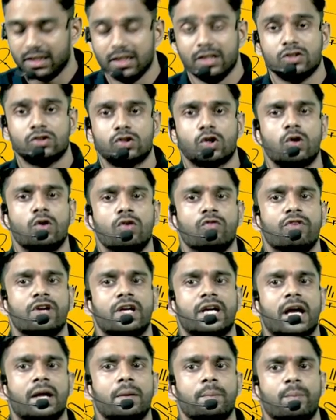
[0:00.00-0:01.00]
So we
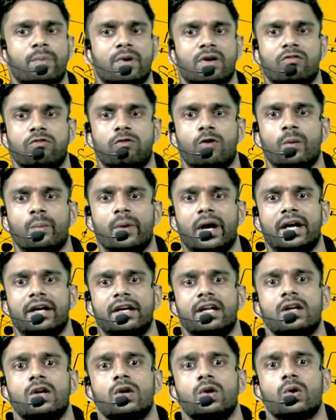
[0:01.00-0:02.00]
can perform at
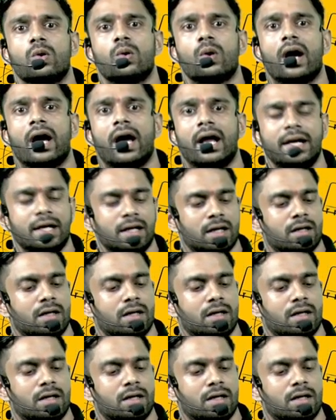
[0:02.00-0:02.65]
the low and